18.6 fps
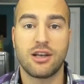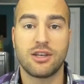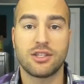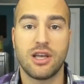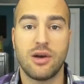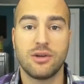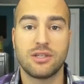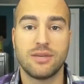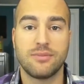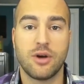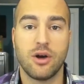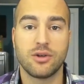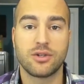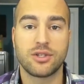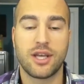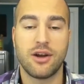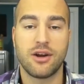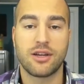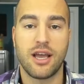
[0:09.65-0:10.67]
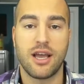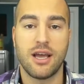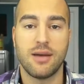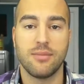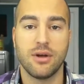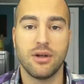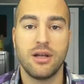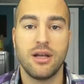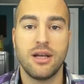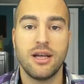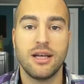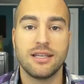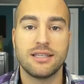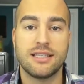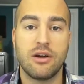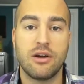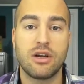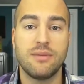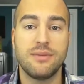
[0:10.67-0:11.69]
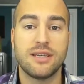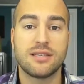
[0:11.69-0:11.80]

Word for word: As always, I'm your host, Garrett Campbell. Today we're going to be